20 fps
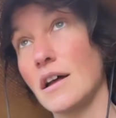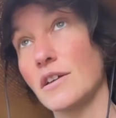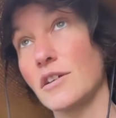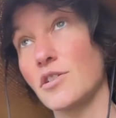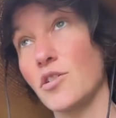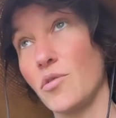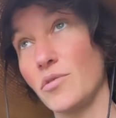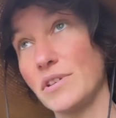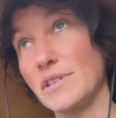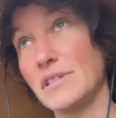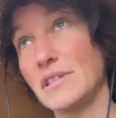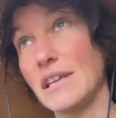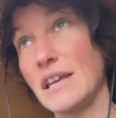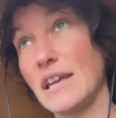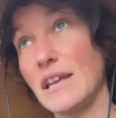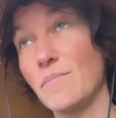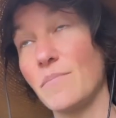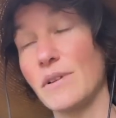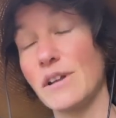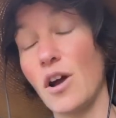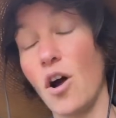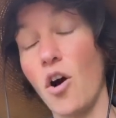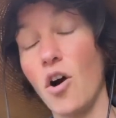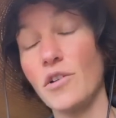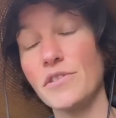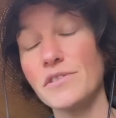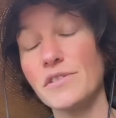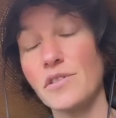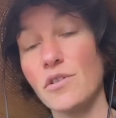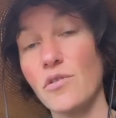go to seed, but it
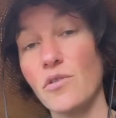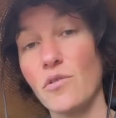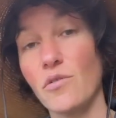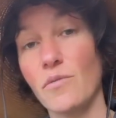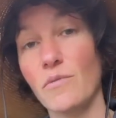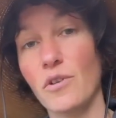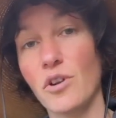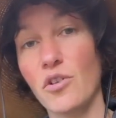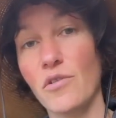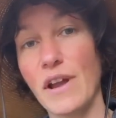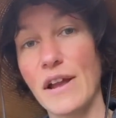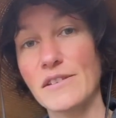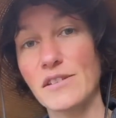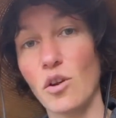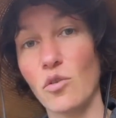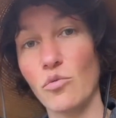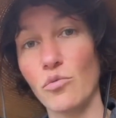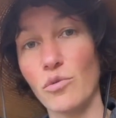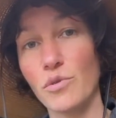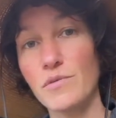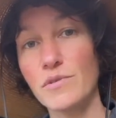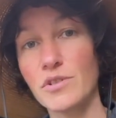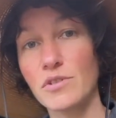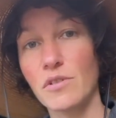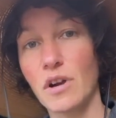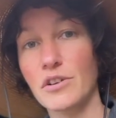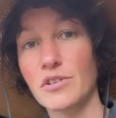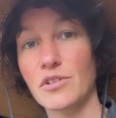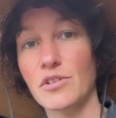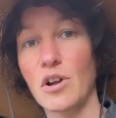also creates a root
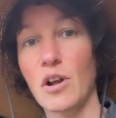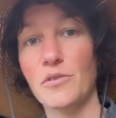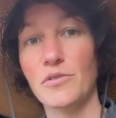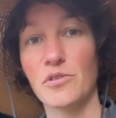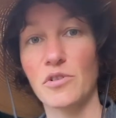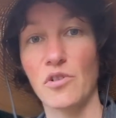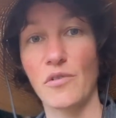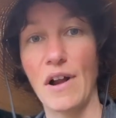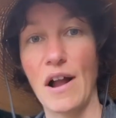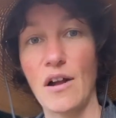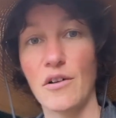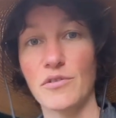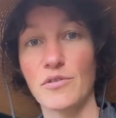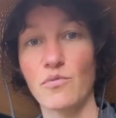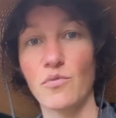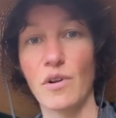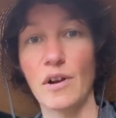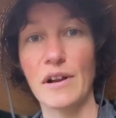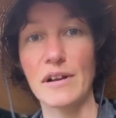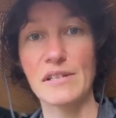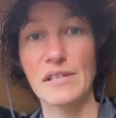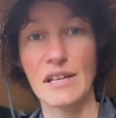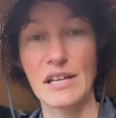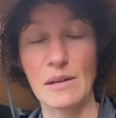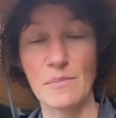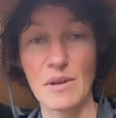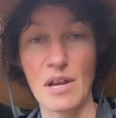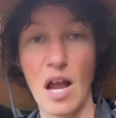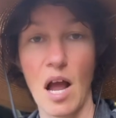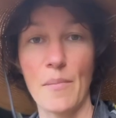structure out of the ground where it's going to
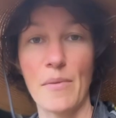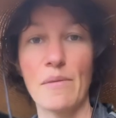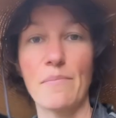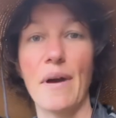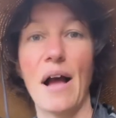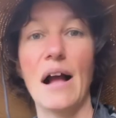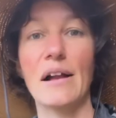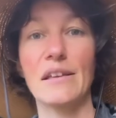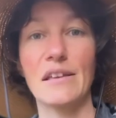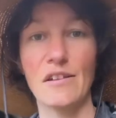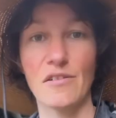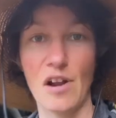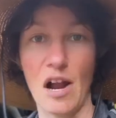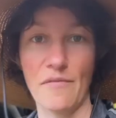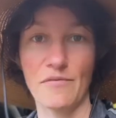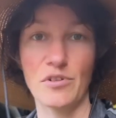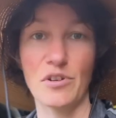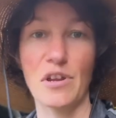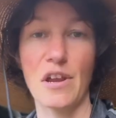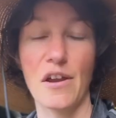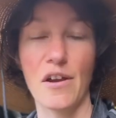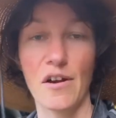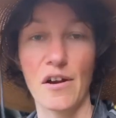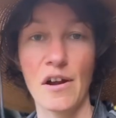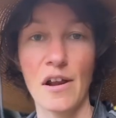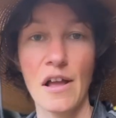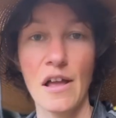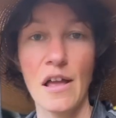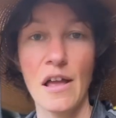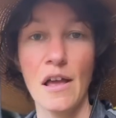be coming back year after year.
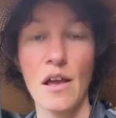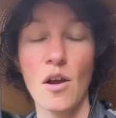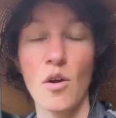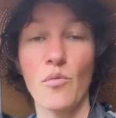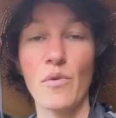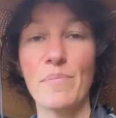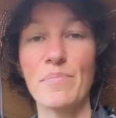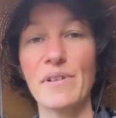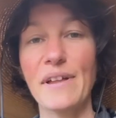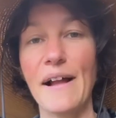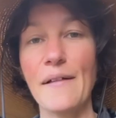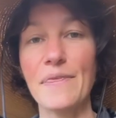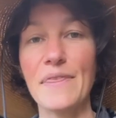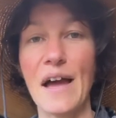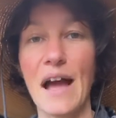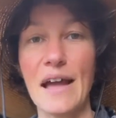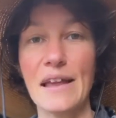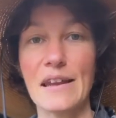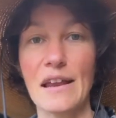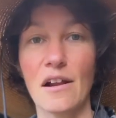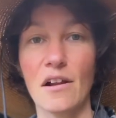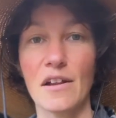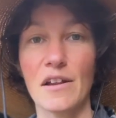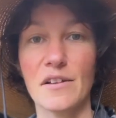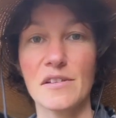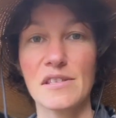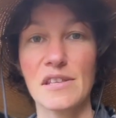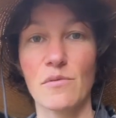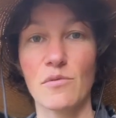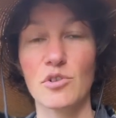We plant that in
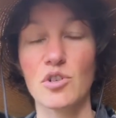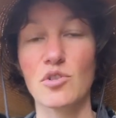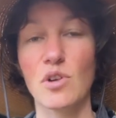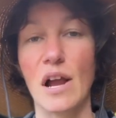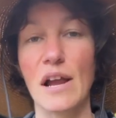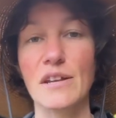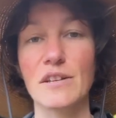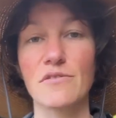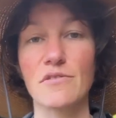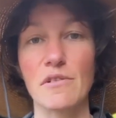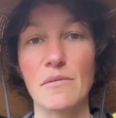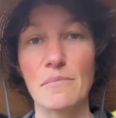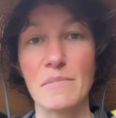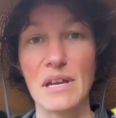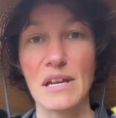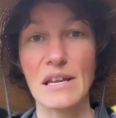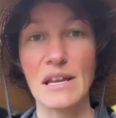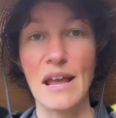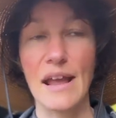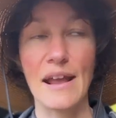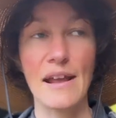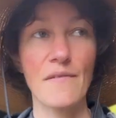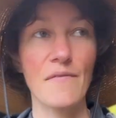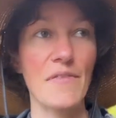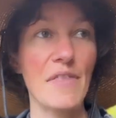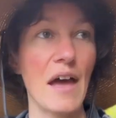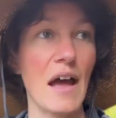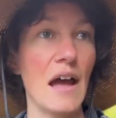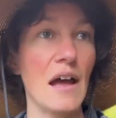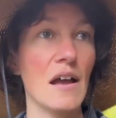areas that we're trying to remediate
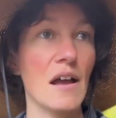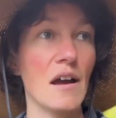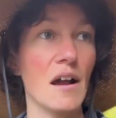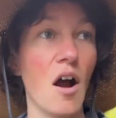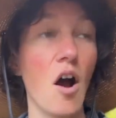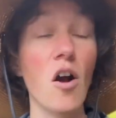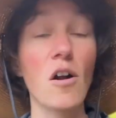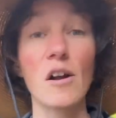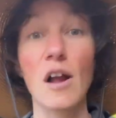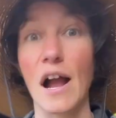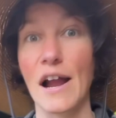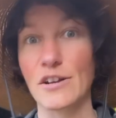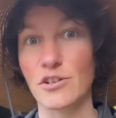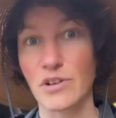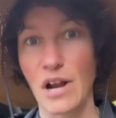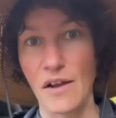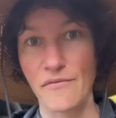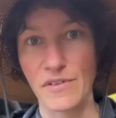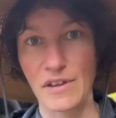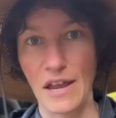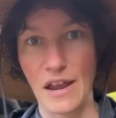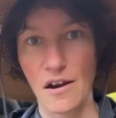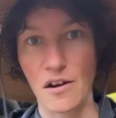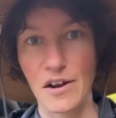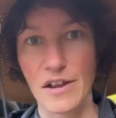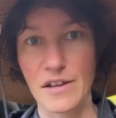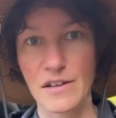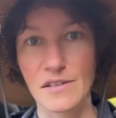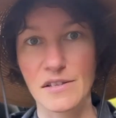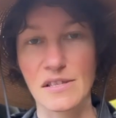that aren't high traffic
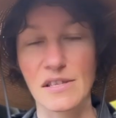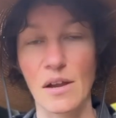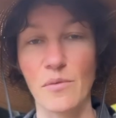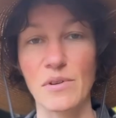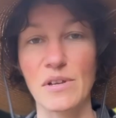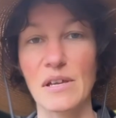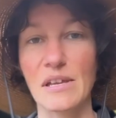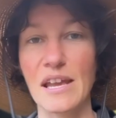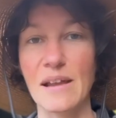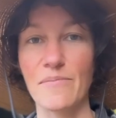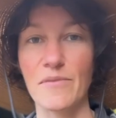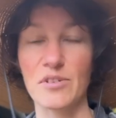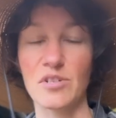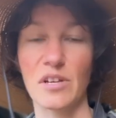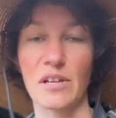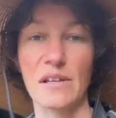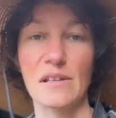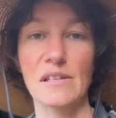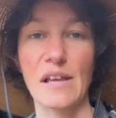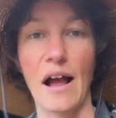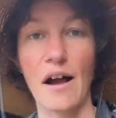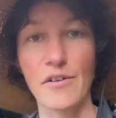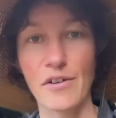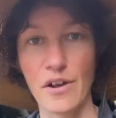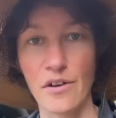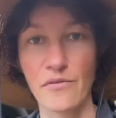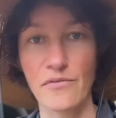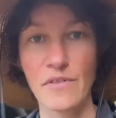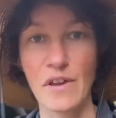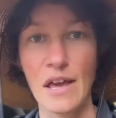areas that we can keep the chickens out
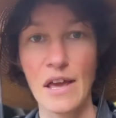of.